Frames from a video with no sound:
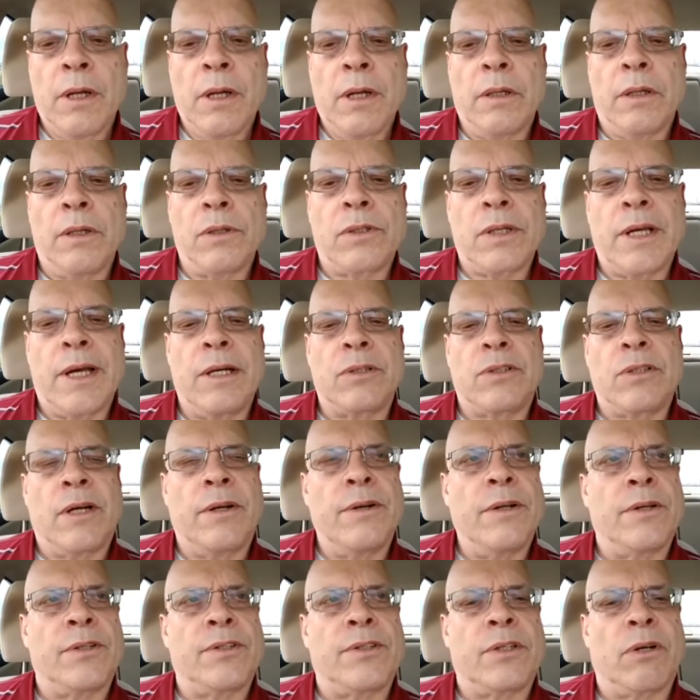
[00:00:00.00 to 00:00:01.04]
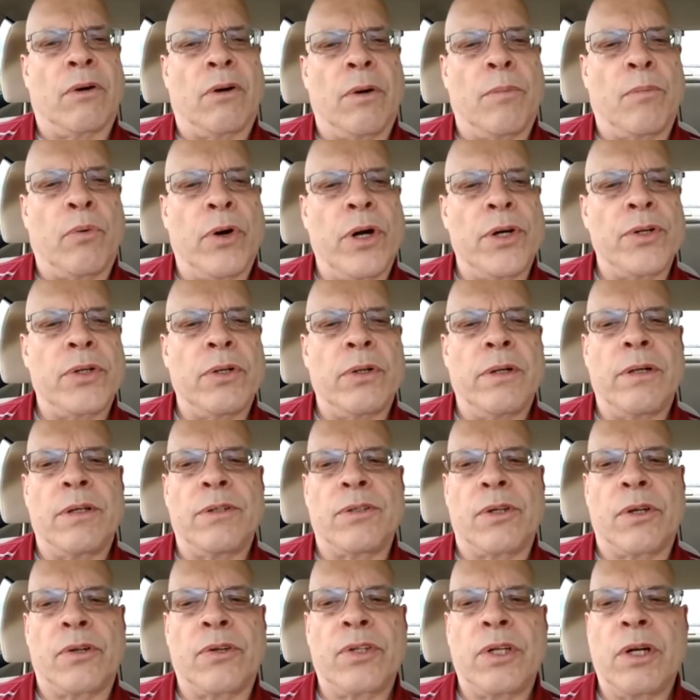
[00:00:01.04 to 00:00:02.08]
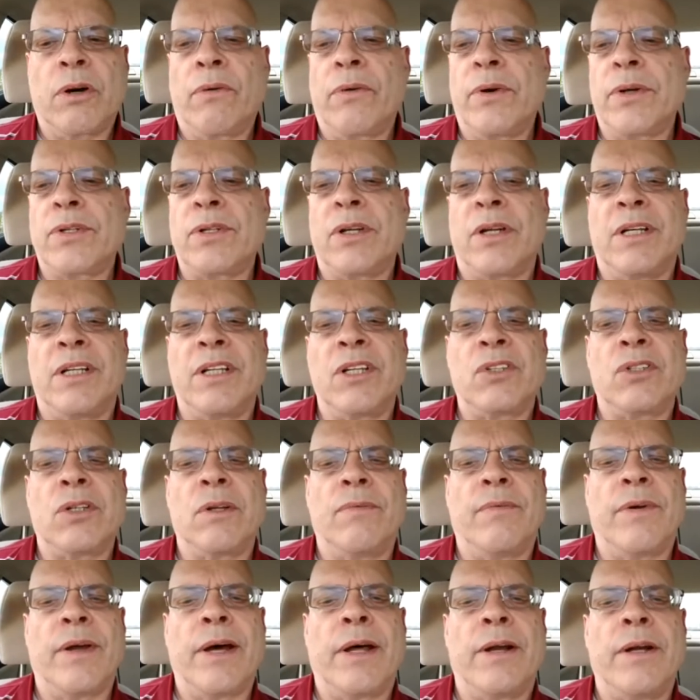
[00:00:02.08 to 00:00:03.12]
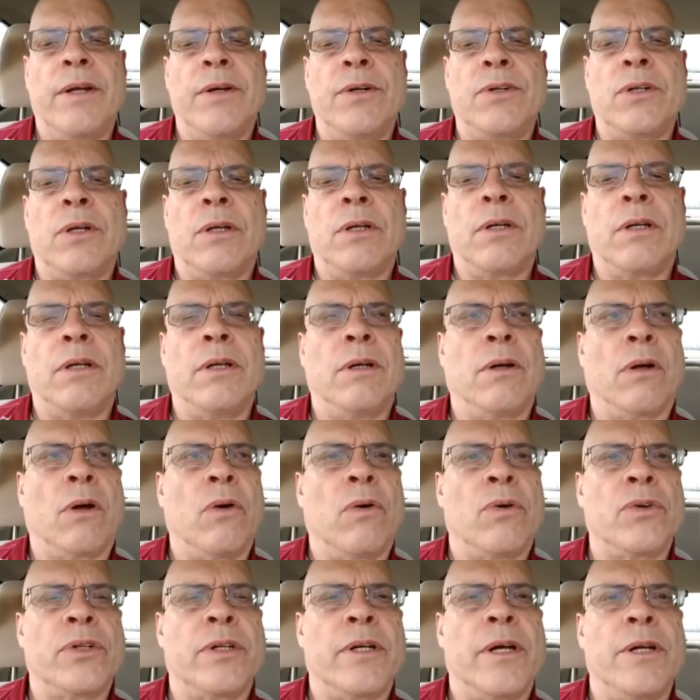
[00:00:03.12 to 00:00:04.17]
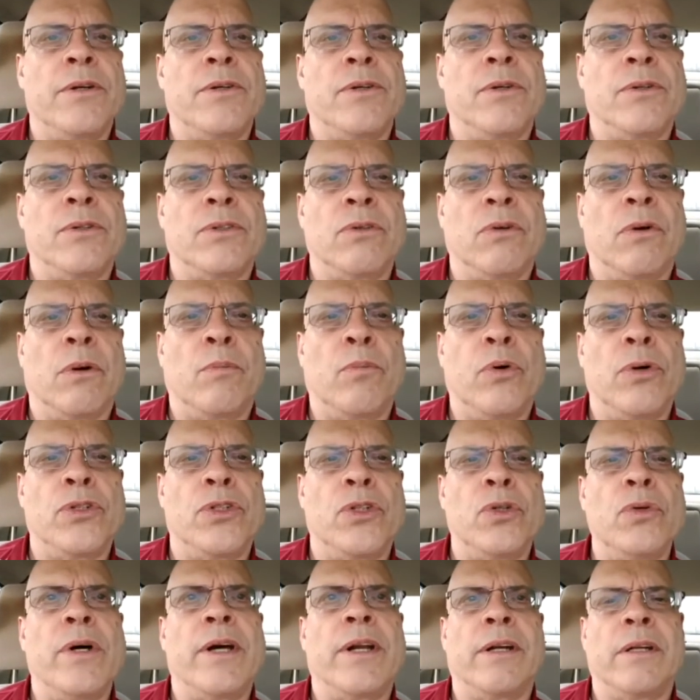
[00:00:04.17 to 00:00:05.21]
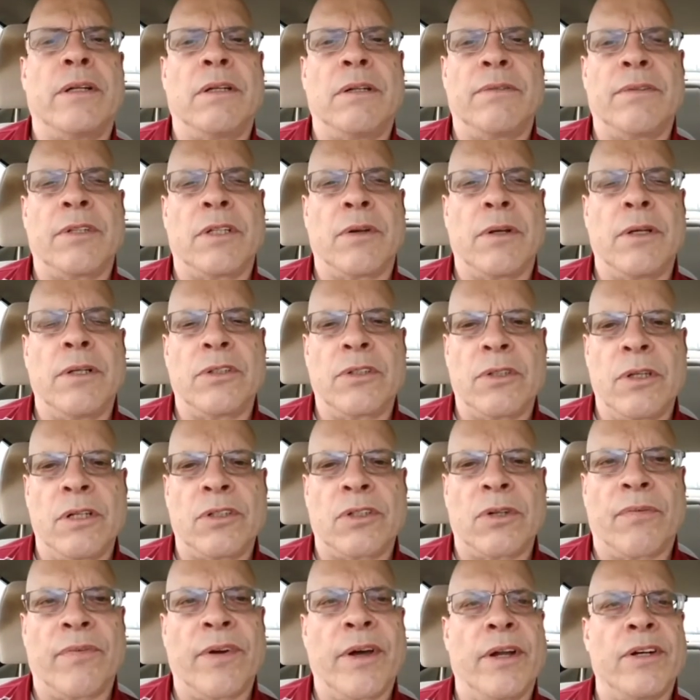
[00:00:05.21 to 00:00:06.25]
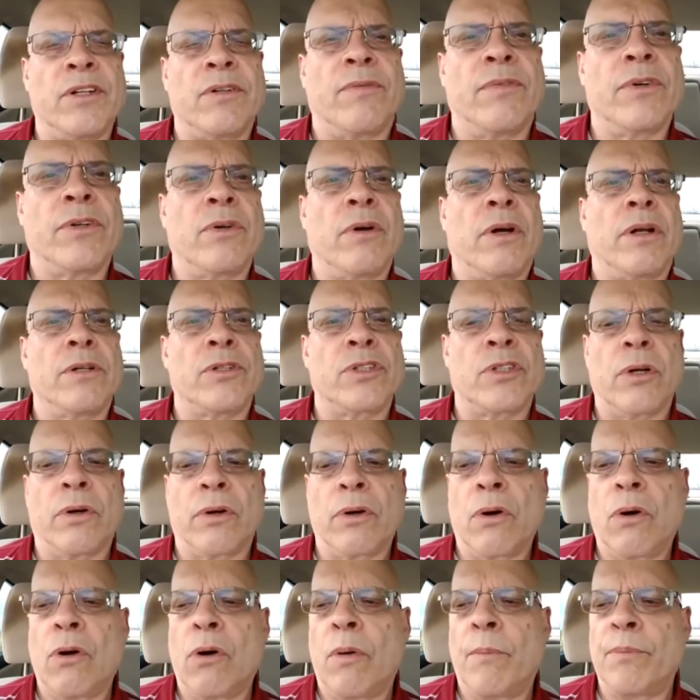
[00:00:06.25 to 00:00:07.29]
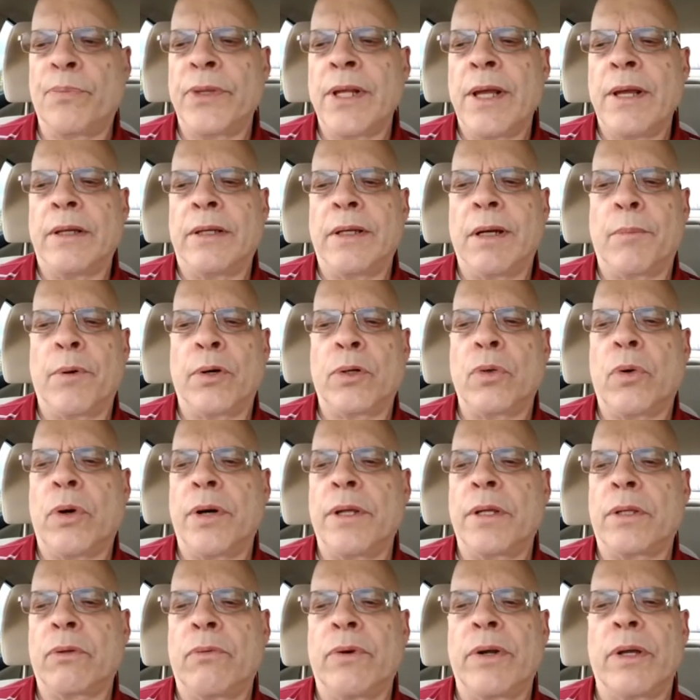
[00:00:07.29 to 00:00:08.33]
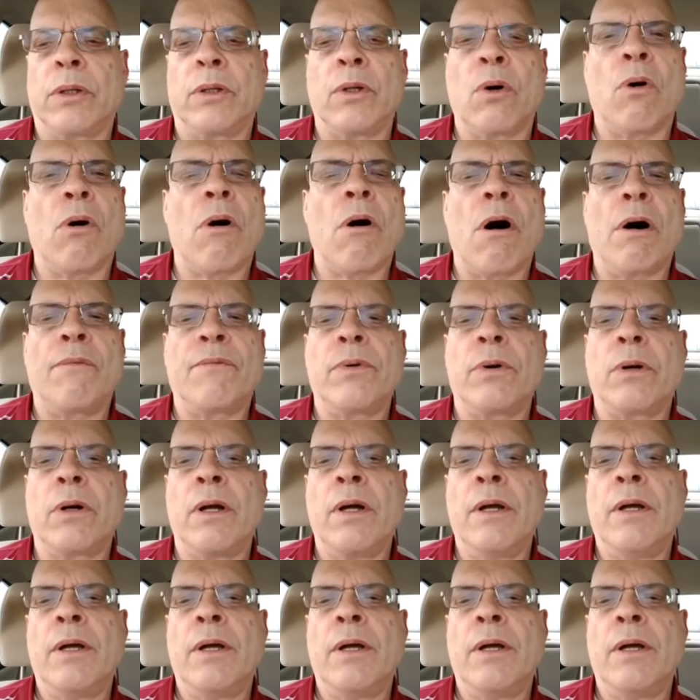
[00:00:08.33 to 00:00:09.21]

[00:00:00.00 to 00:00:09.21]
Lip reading: This adds unnecessary pressure and is a serious disadvantage in negotiations. So it puts you at a disadvantage if you're trying to sell your home. Give 23, a low offer.